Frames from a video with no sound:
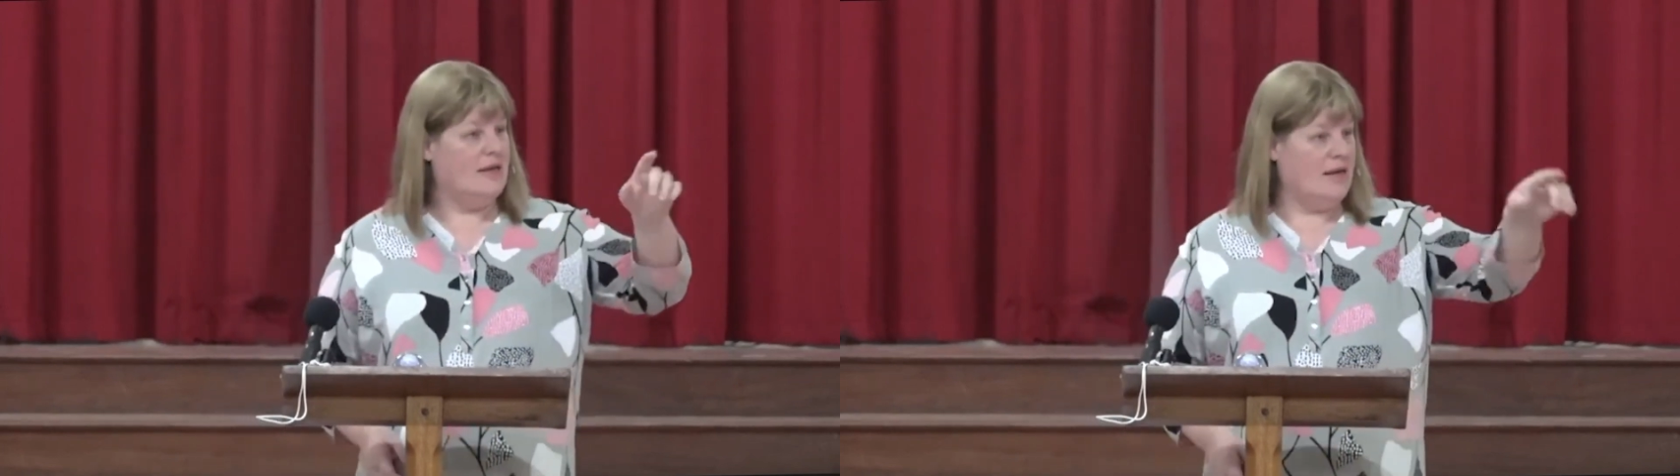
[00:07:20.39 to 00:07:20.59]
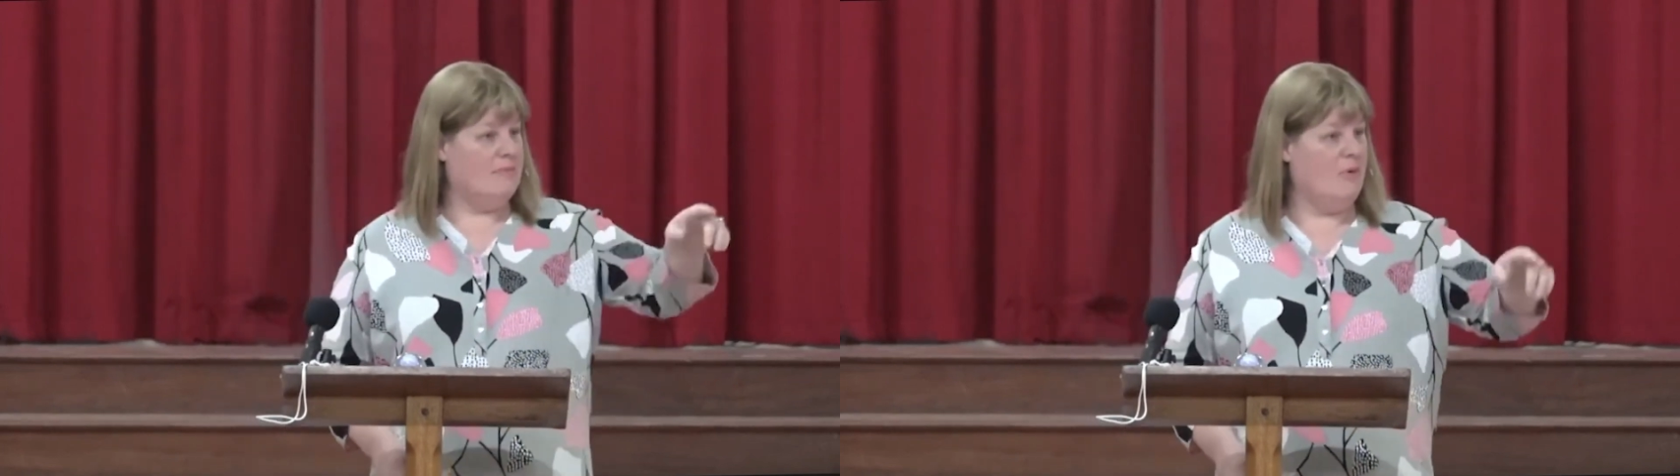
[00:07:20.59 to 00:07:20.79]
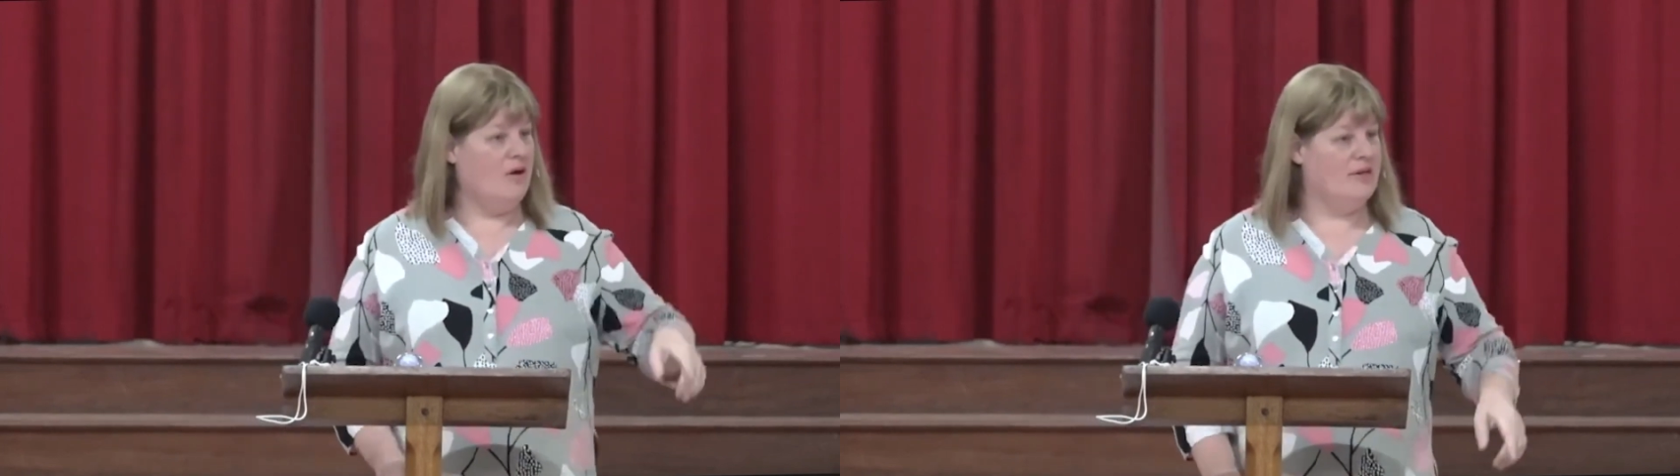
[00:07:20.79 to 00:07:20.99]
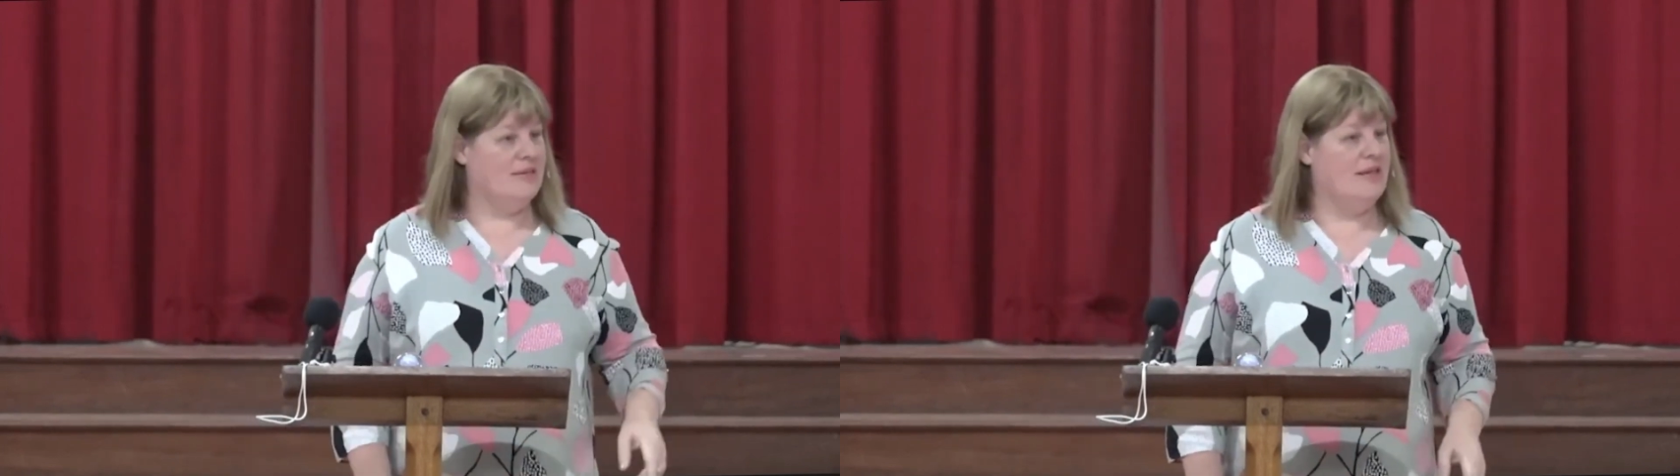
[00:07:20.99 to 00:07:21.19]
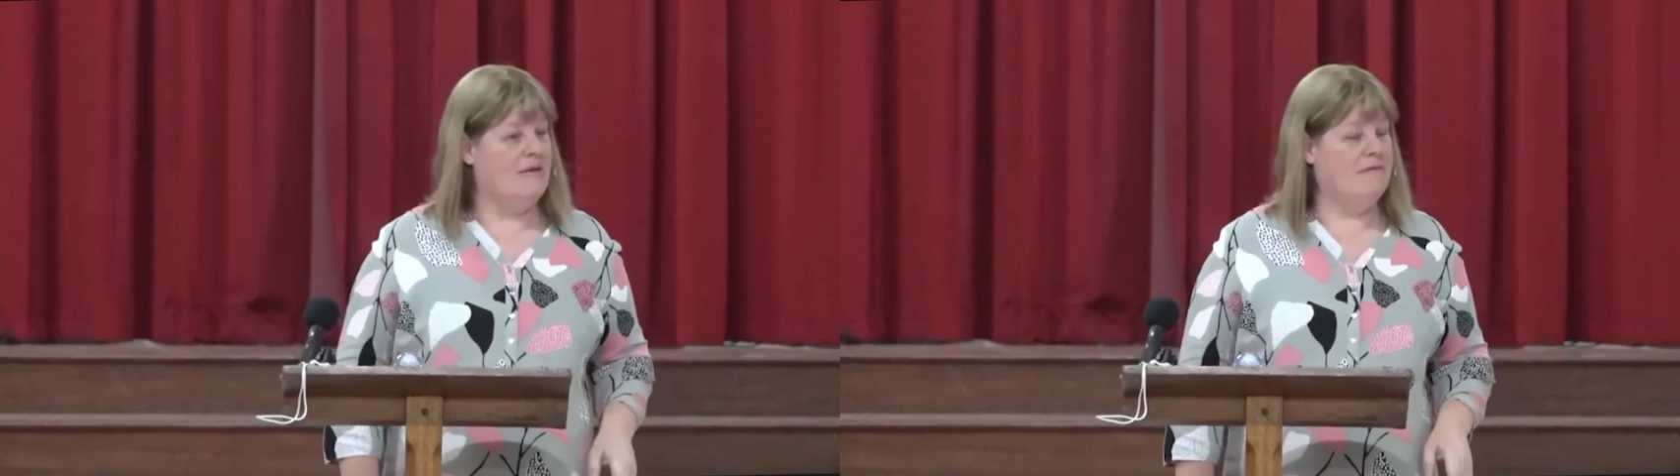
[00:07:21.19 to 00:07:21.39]

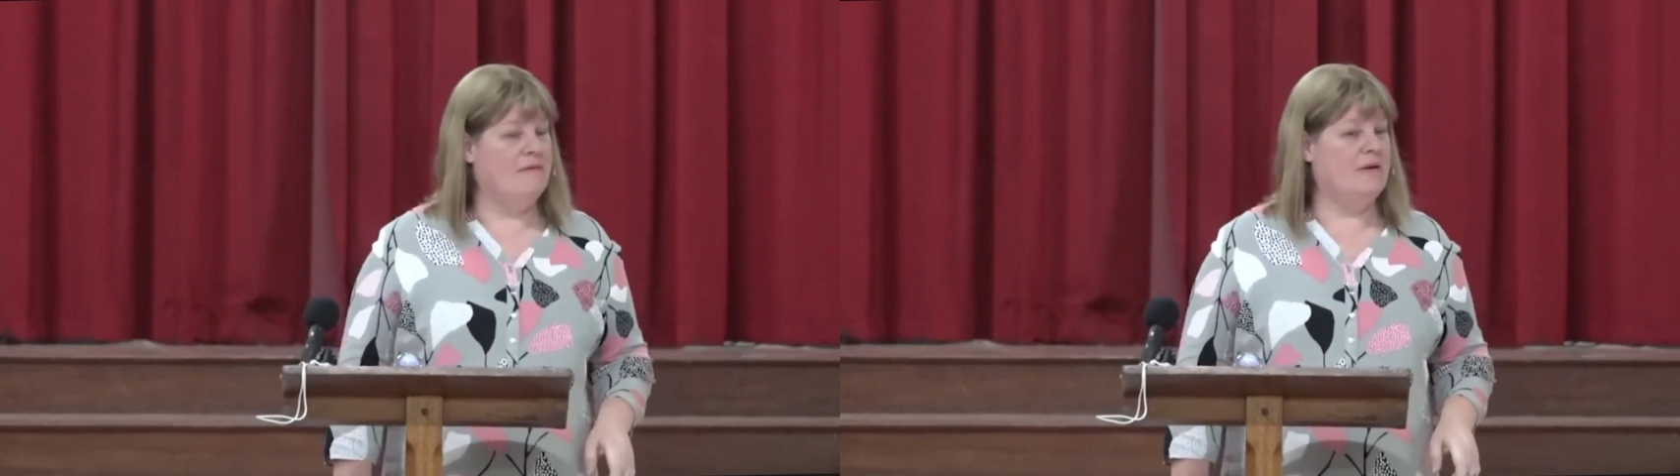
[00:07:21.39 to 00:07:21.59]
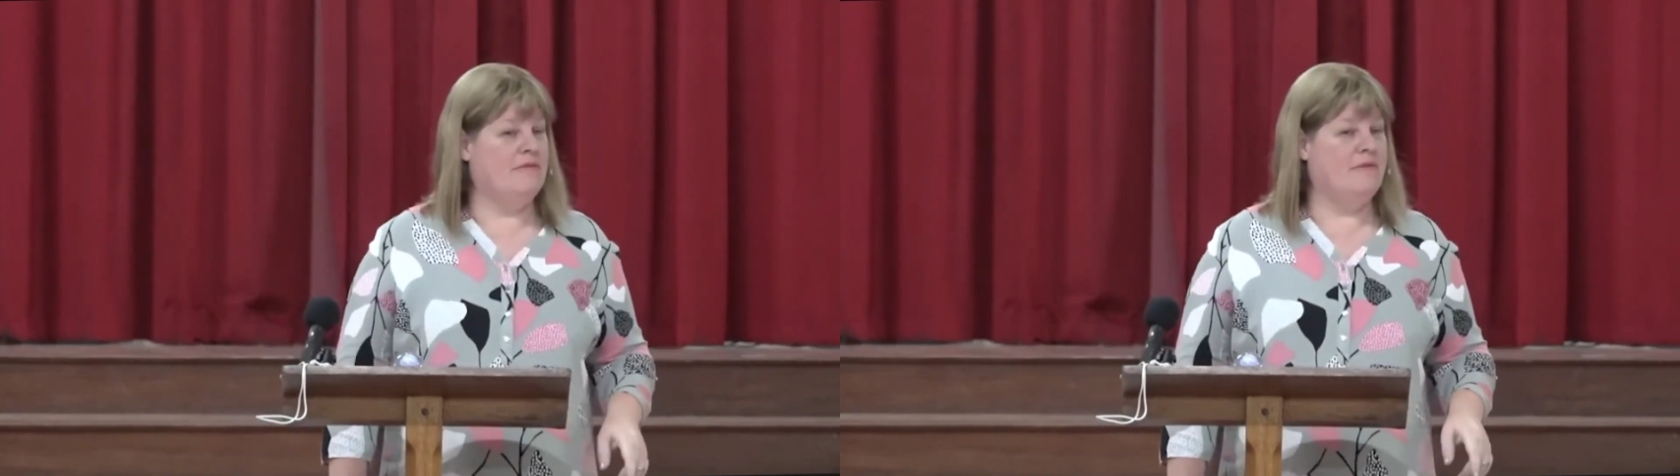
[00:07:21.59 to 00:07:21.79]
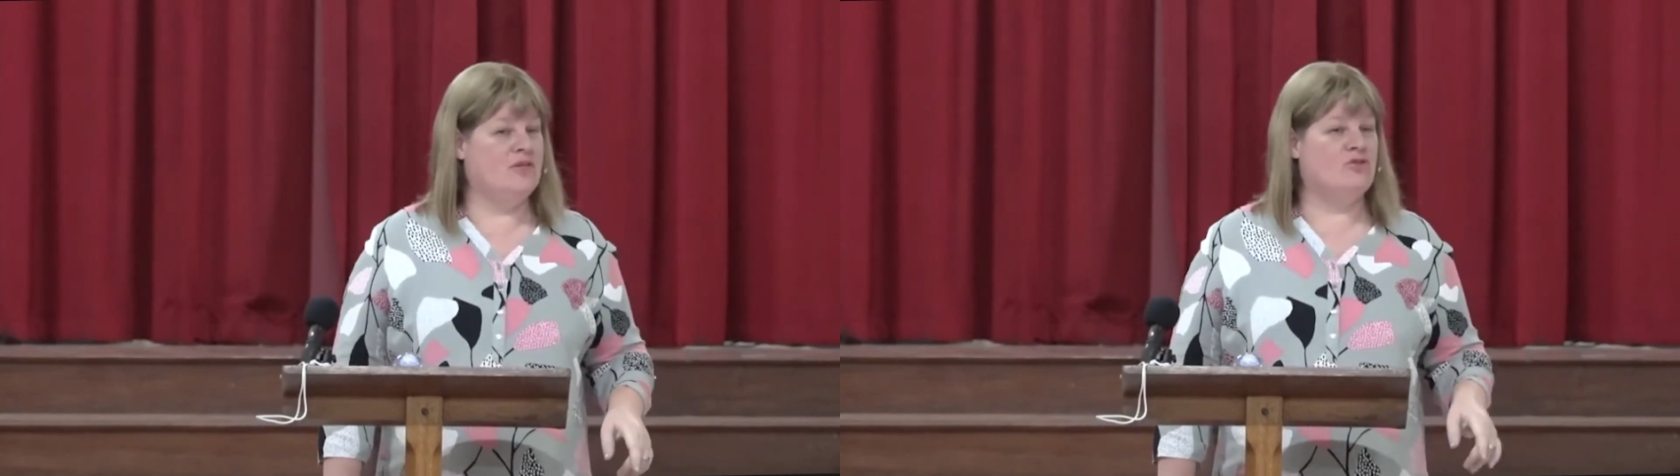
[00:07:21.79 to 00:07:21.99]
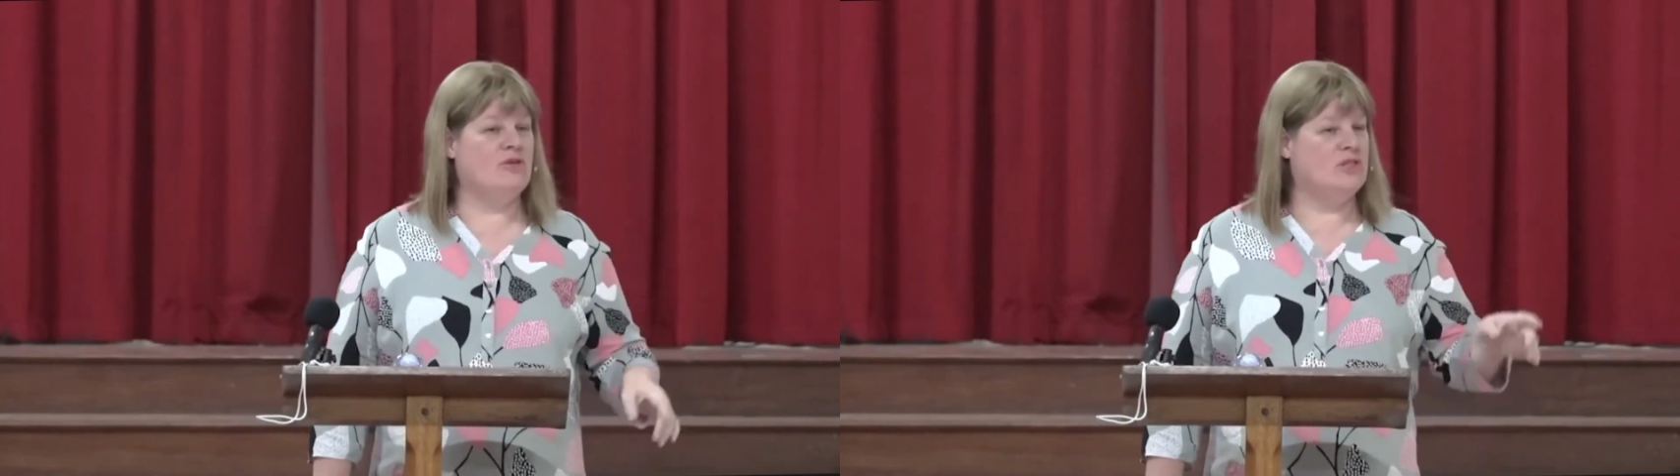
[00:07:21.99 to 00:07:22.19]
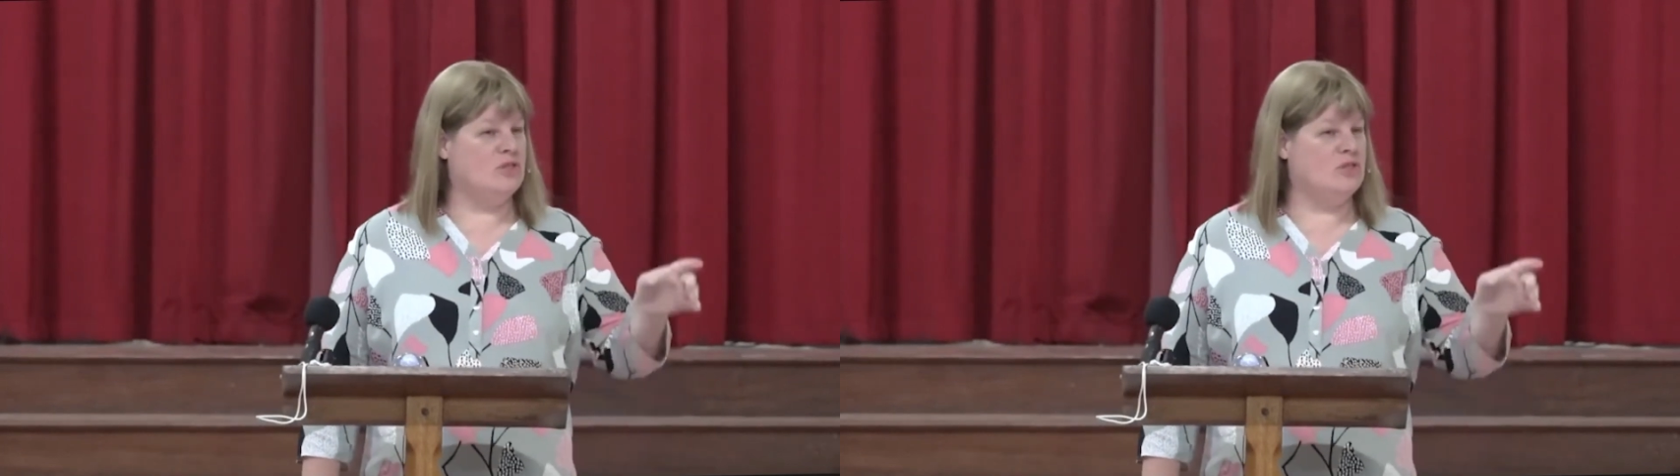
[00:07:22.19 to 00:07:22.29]
commanded that fig tree